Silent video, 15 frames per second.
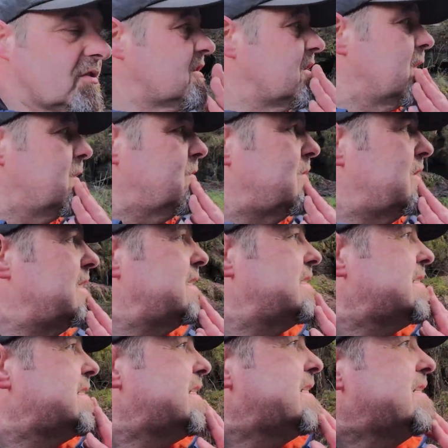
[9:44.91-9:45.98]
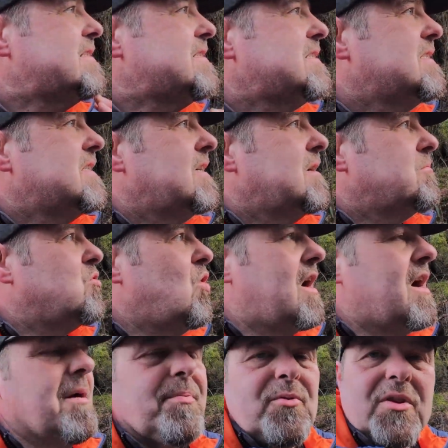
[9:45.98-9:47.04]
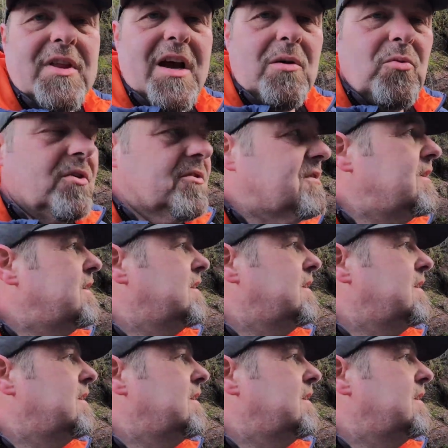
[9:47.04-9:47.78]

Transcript: so I'm quite happy with that one.